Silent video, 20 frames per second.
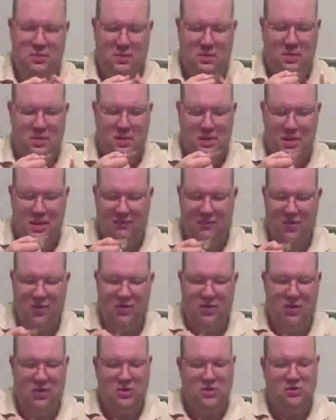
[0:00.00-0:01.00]
Never knew you could
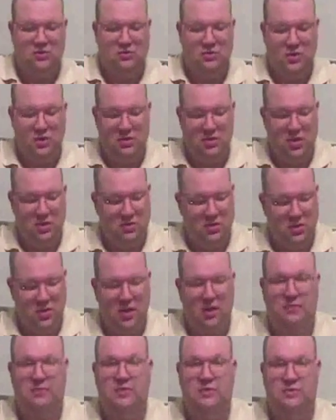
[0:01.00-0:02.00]
use yogurt cups
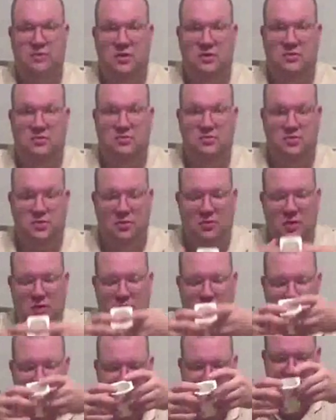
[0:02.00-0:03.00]
in so many
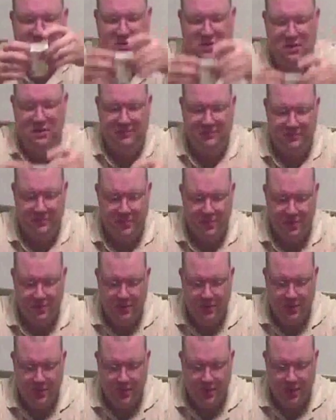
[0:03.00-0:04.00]
ways, did you?
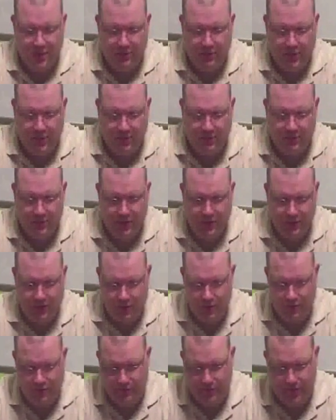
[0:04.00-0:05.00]
We're going to put it
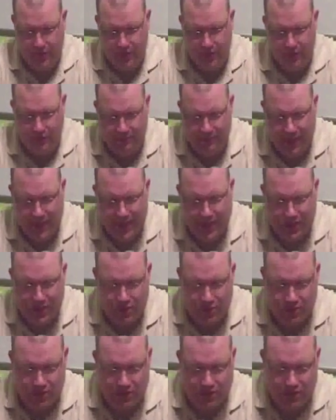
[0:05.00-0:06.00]
over it and make sure
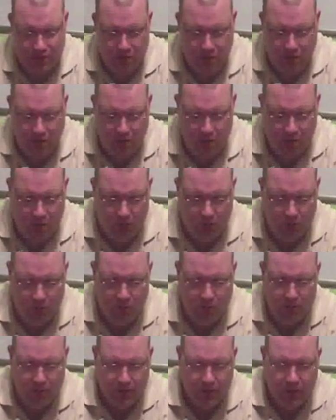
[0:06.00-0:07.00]
that the hole
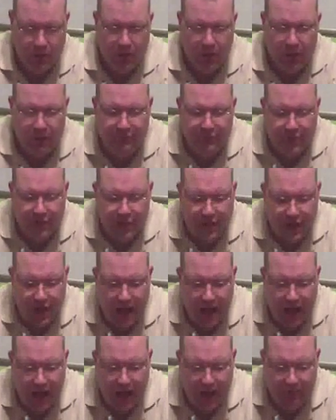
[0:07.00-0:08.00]
of your
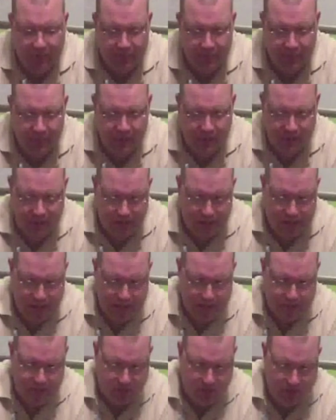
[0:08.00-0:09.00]
cup lines
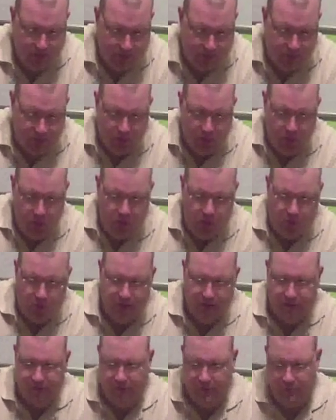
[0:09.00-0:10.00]
over the hole of
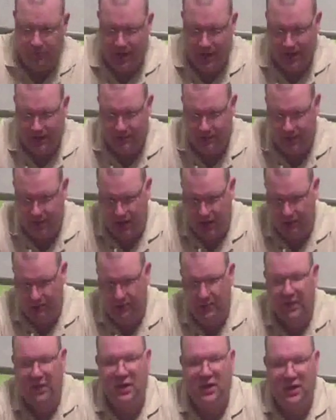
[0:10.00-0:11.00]
your bottom cup.
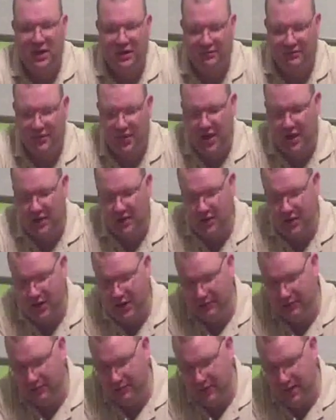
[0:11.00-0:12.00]
If not, you're going to have a
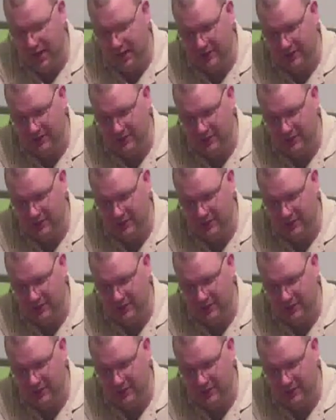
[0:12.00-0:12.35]
mess.